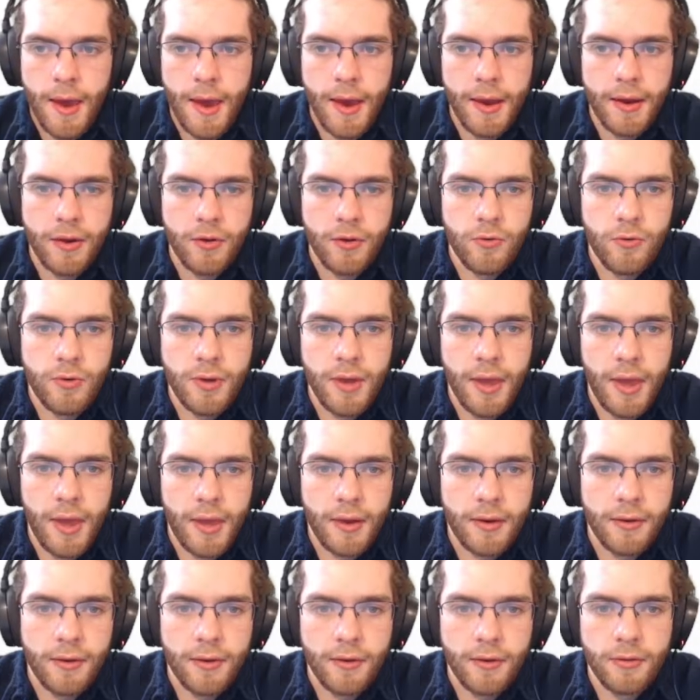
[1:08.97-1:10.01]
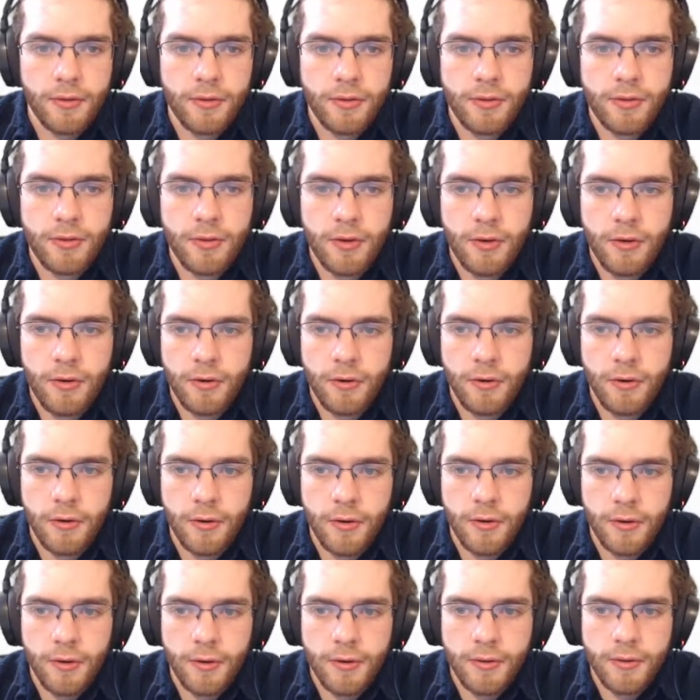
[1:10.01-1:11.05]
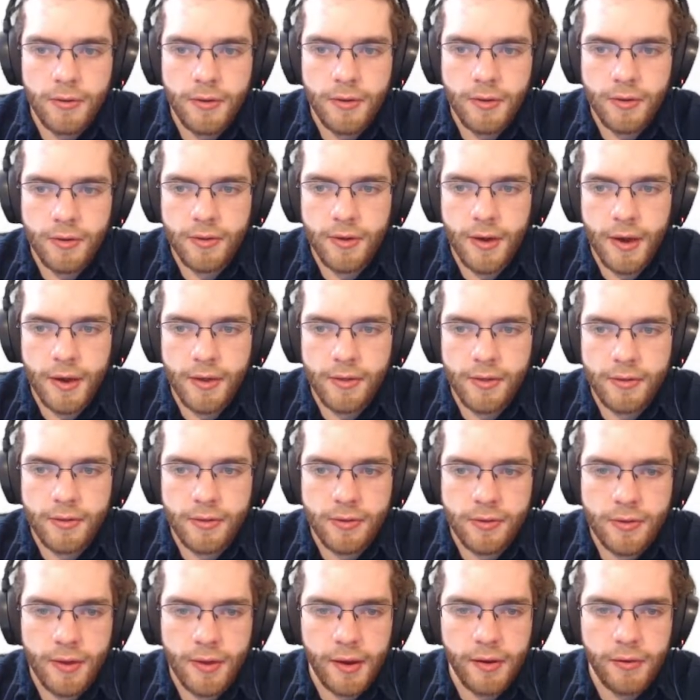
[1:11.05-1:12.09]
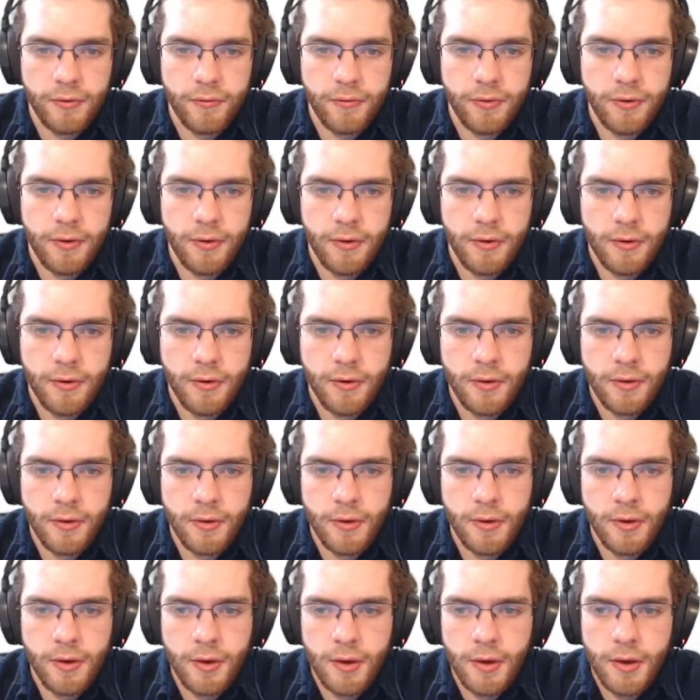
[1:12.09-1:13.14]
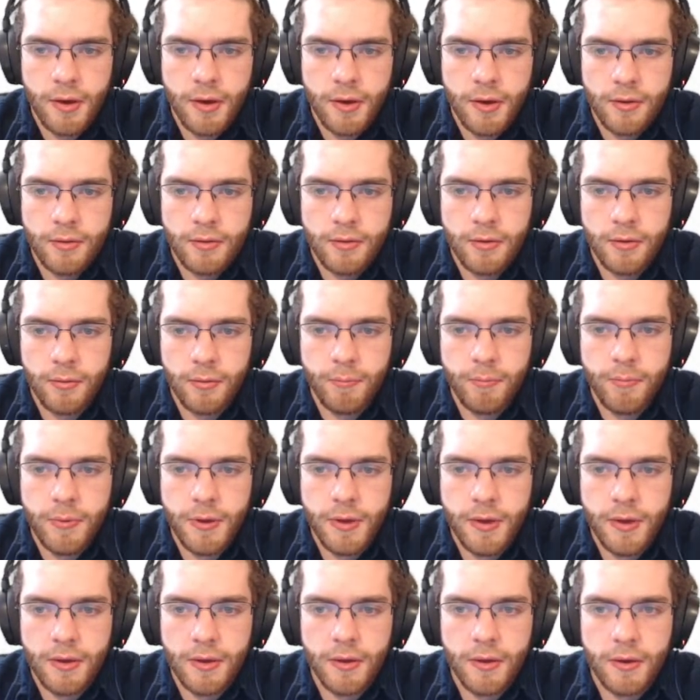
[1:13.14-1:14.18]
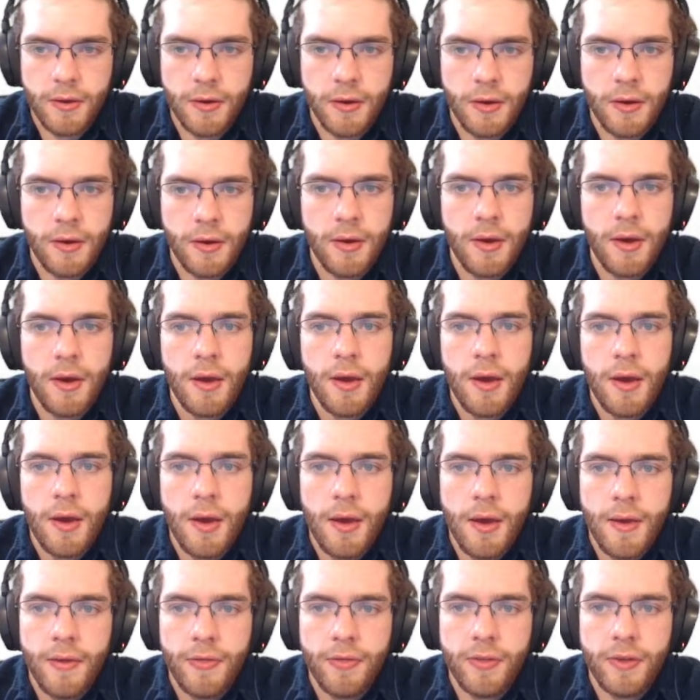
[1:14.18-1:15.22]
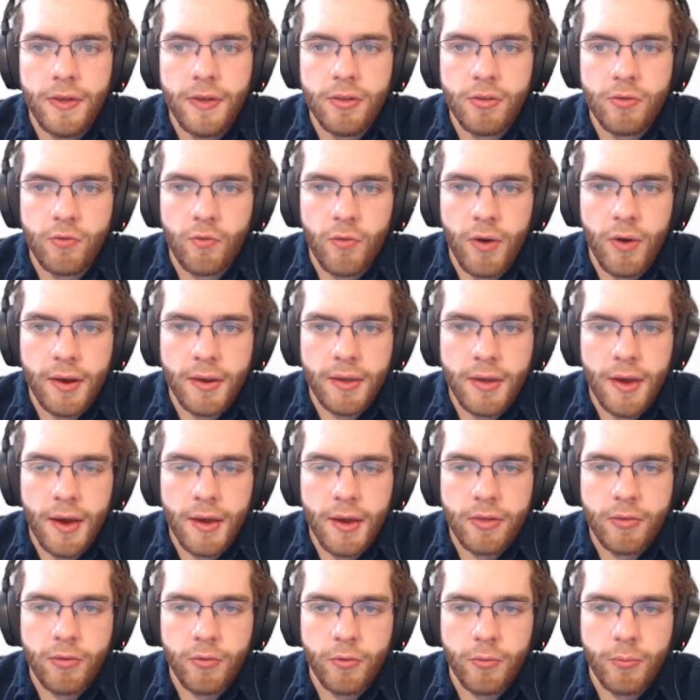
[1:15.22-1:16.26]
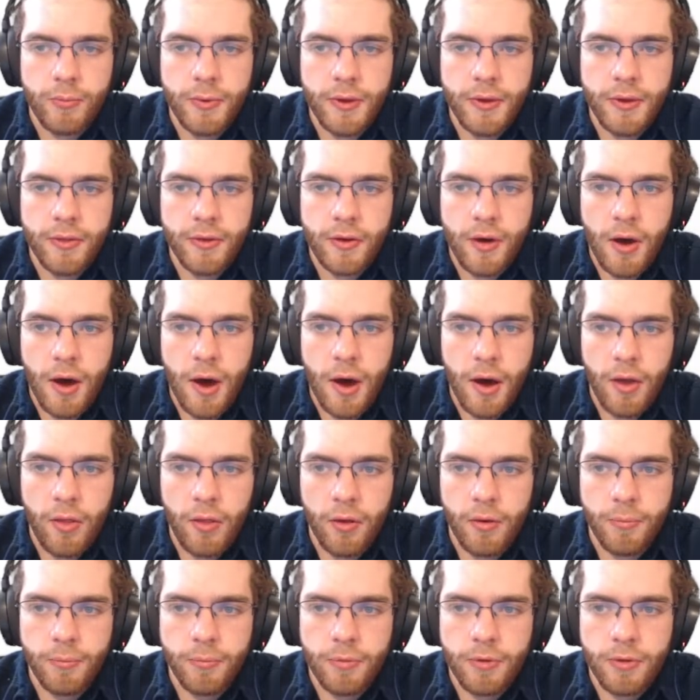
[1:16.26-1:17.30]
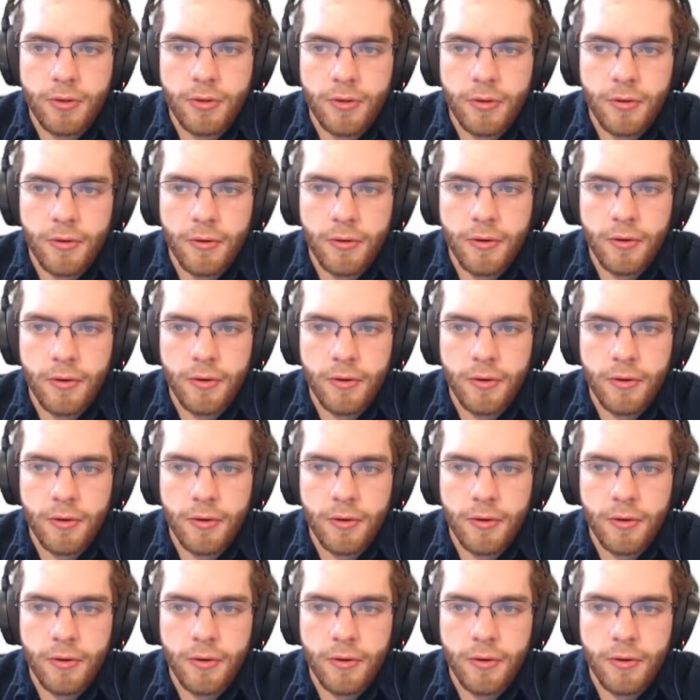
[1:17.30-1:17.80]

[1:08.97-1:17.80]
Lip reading: And you can consider these guys inside of here to be these red guys will be the columns,